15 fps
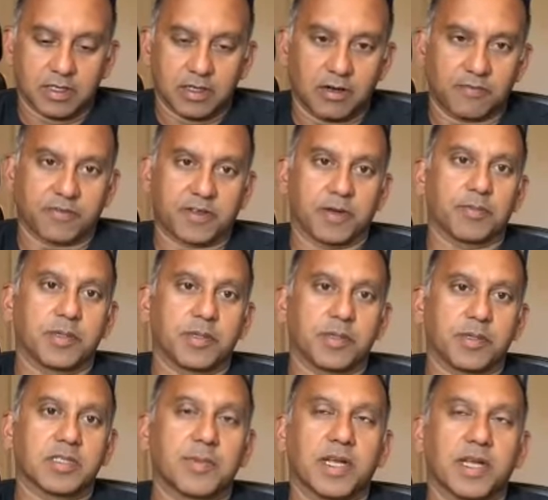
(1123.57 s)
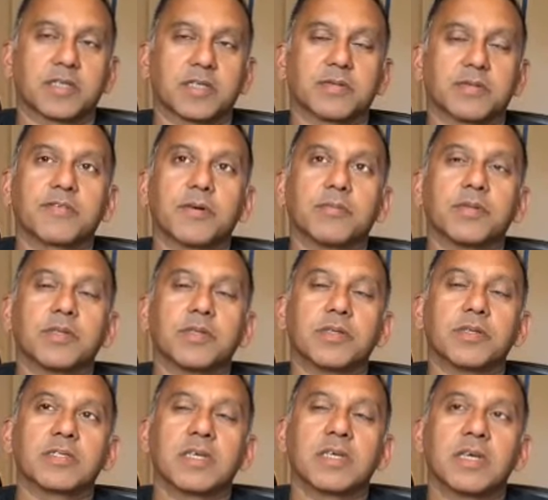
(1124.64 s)
of companies, management
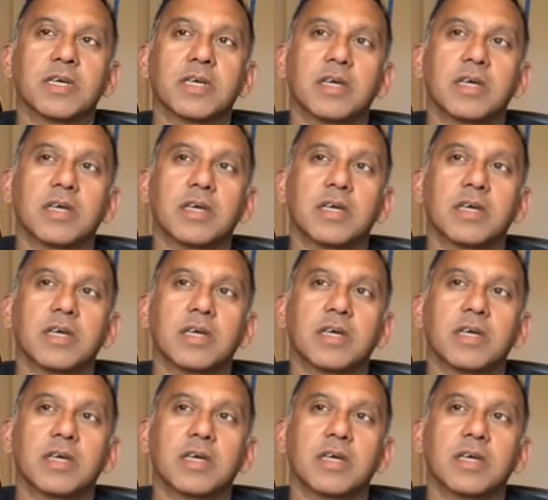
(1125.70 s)
companies